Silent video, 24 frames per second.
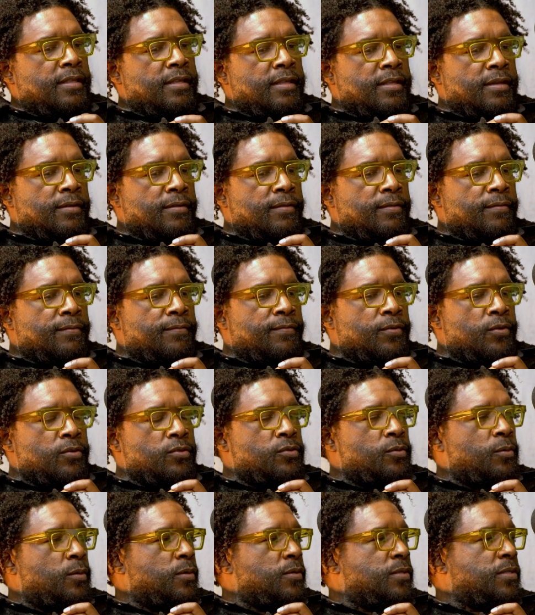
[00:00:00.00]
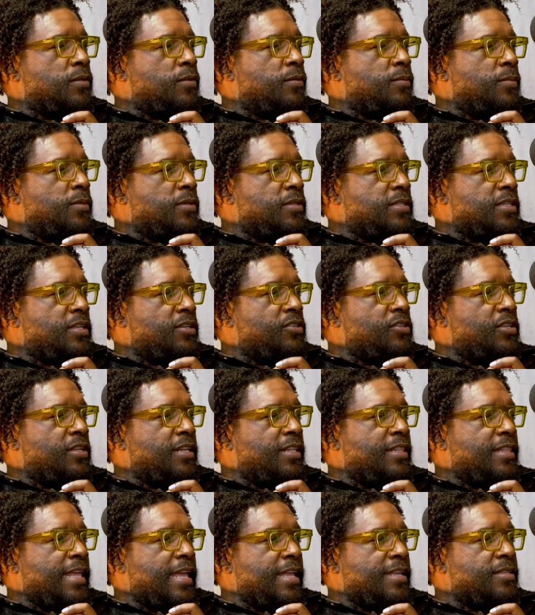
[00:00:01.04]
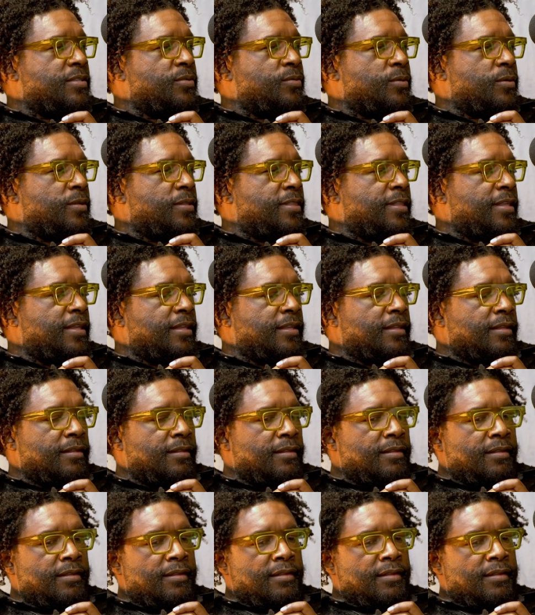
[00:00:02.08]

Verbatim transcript: you know, virtuoso musician and that sort of thing.